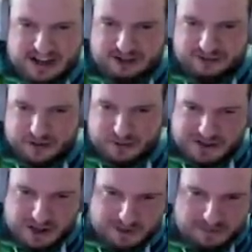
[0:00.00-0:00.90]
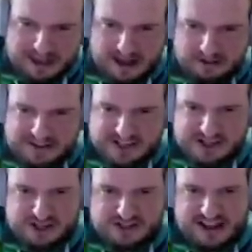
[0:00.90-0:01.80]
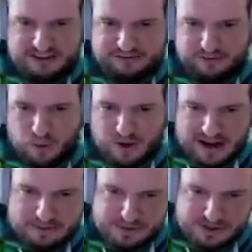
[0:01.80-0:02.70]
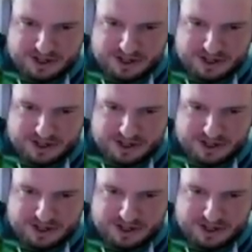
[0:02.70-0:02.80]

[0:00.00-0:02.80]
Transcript: So the first one's coming up now. This is just a floor clip, so we're just